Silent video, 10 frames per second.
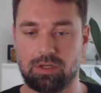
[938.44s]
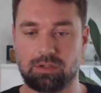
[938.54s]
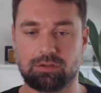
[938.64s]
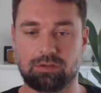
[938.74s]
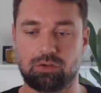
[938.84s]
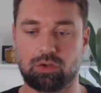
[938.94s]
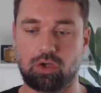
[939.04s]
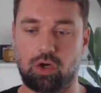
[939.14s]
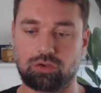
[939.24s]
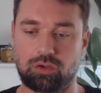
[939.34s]
You can
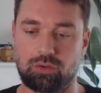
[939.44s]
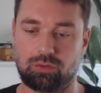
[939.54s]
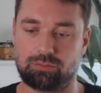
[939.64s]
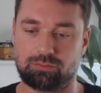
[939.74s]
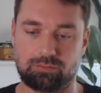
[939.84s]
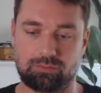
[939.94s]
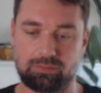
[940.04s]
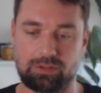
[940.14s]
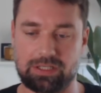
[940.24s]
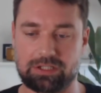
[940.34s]
also
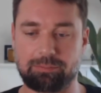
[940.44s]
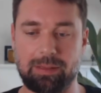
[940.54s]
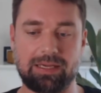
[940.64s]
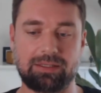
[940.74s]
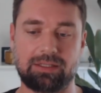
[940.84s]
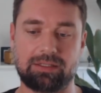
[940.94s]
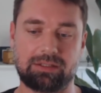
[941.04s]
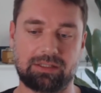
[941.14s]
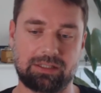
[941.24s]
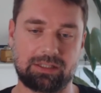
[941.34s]
expand it
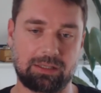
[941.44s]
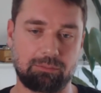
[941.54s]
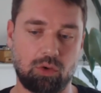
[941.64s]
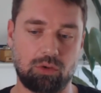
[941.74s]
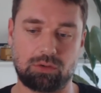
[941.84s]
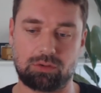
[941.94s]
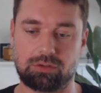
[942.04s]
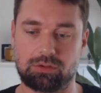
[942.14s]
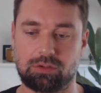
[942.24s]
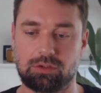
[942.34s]
and get like more
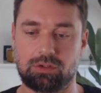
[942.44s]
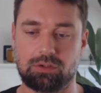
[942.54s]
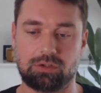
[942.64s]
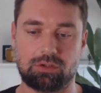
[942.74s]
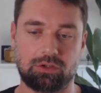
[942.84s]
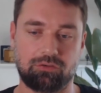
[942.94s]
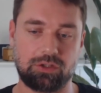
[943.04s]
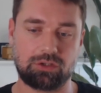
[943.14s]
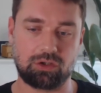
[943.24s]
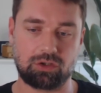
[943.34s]

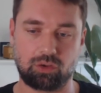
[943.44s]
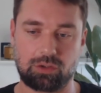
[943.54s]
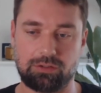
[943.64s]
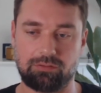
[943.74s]
features. You can even like